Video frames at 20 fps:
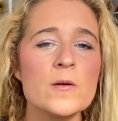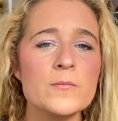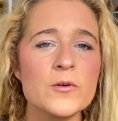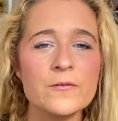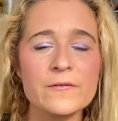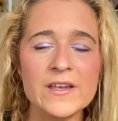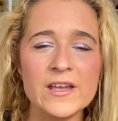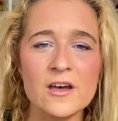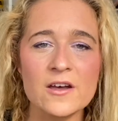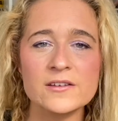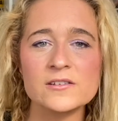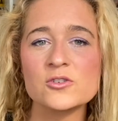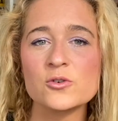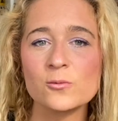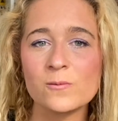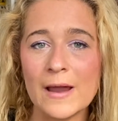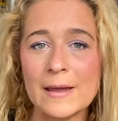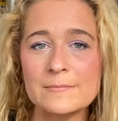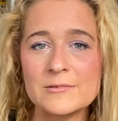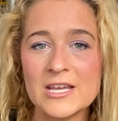moving on
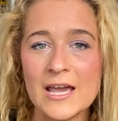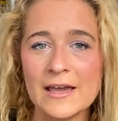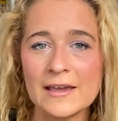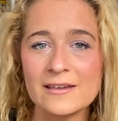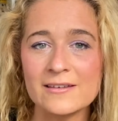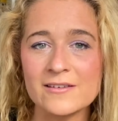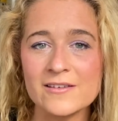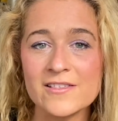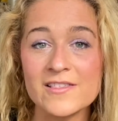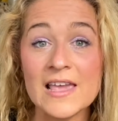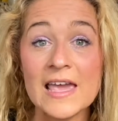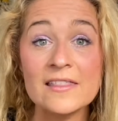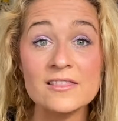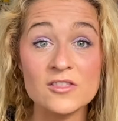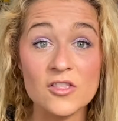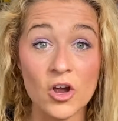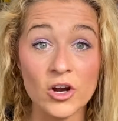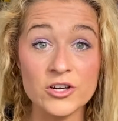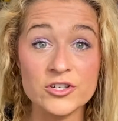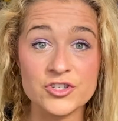to reptiles
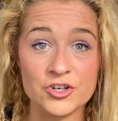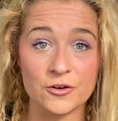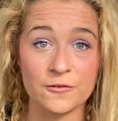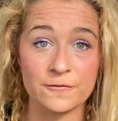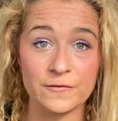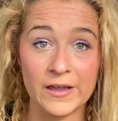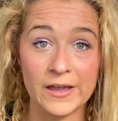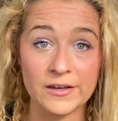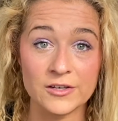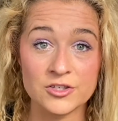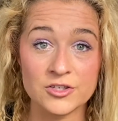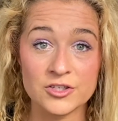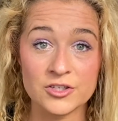and larger fish.